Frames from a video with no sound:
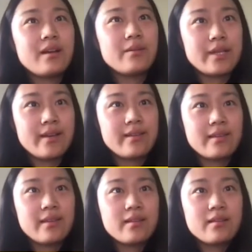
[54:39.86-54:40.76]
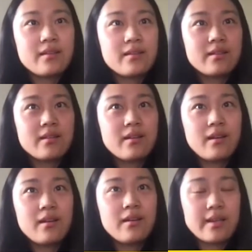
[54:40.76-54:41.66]
I mean, I think,
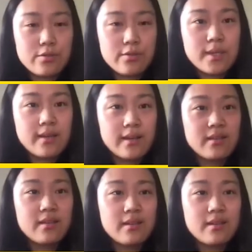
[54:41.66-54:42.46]
like, to me,